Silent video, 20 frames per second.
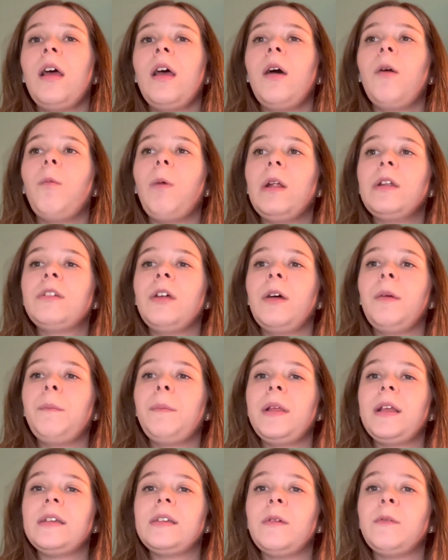well done
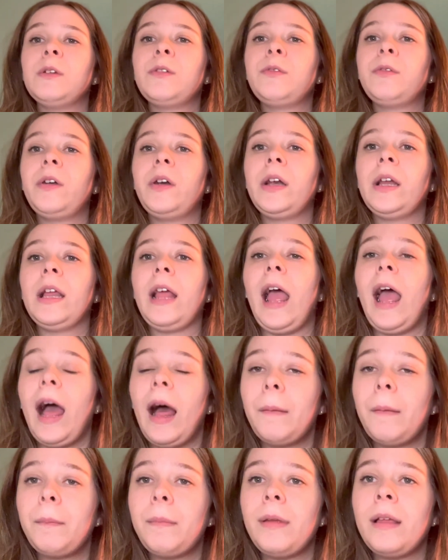because it was very
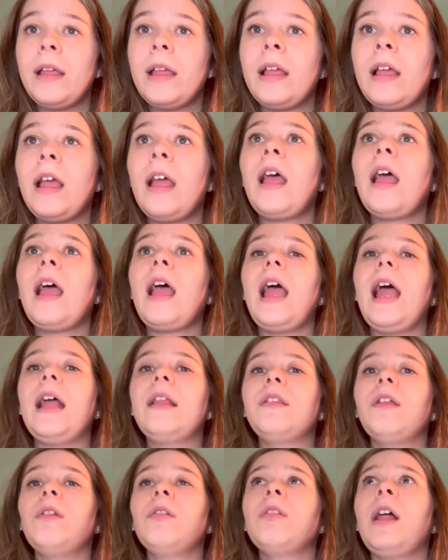happy,
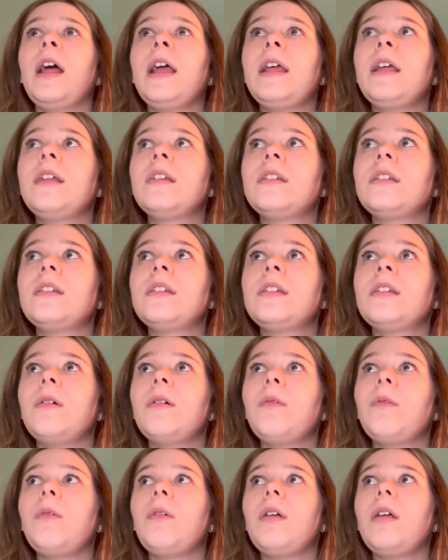and the lights
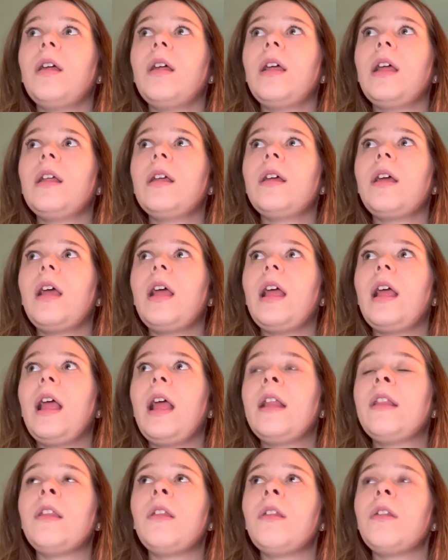
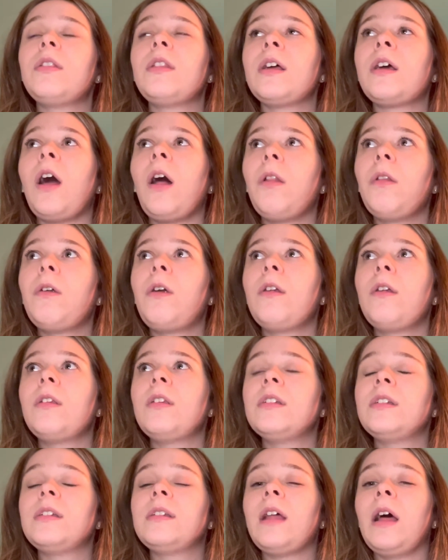and the color
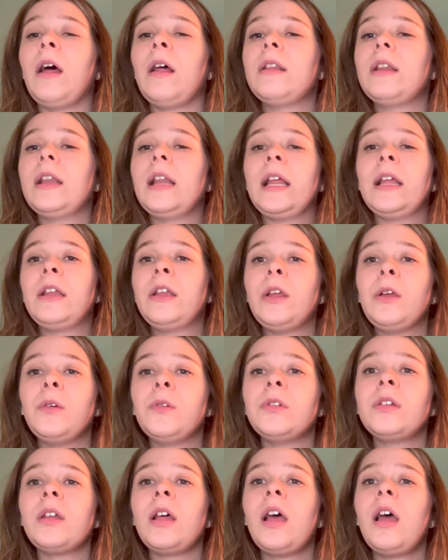that they
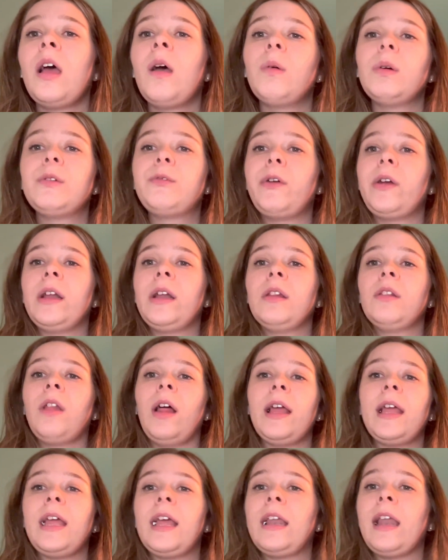use was very
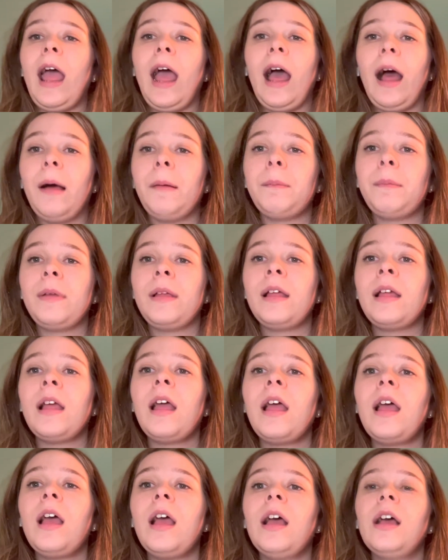light and happy.
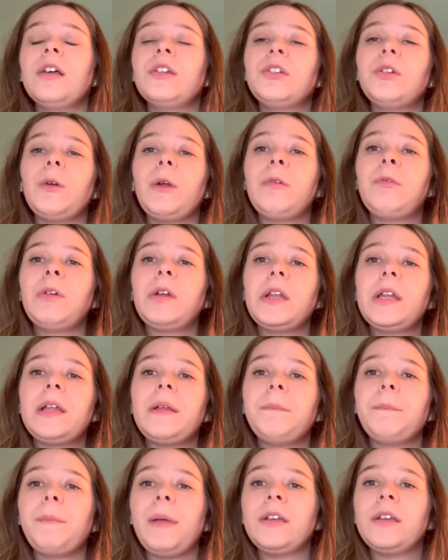So it really
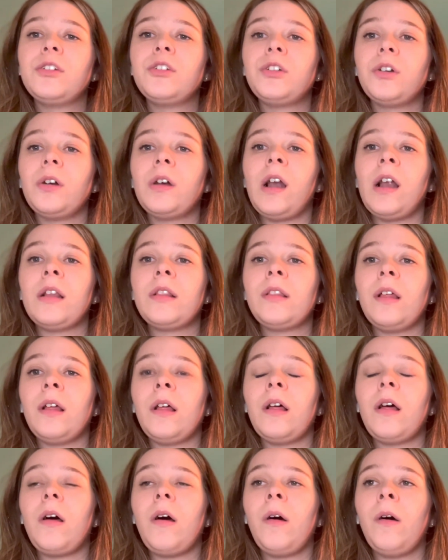made sure
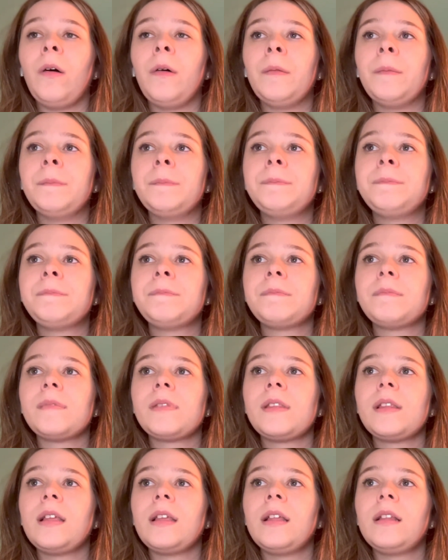that
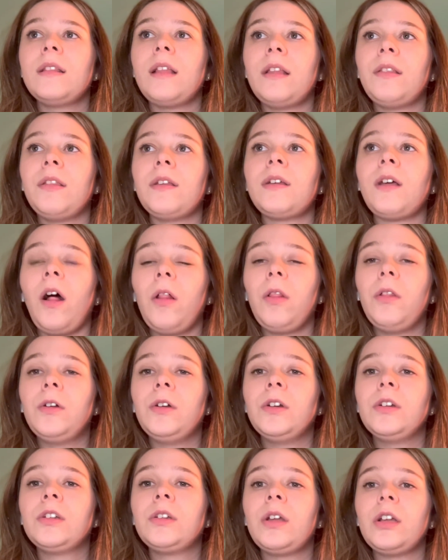the
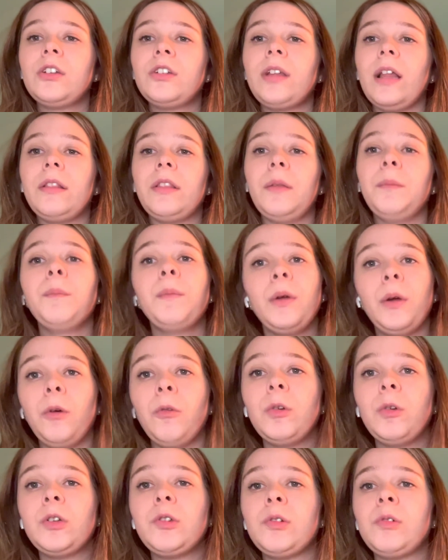colors set the
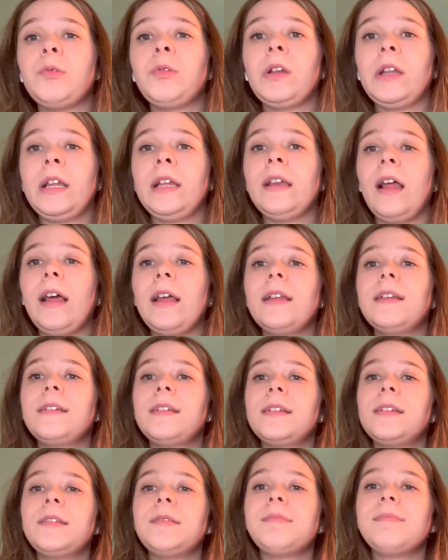mood, which was really
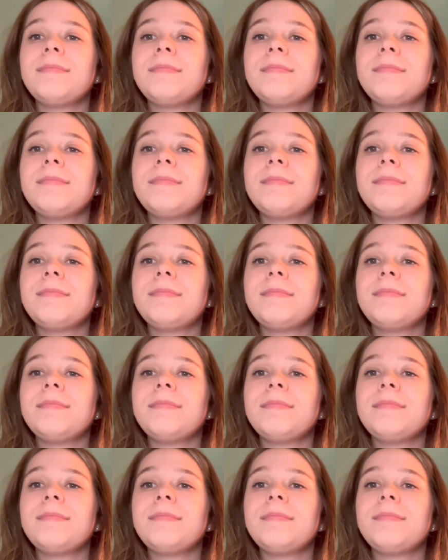nice.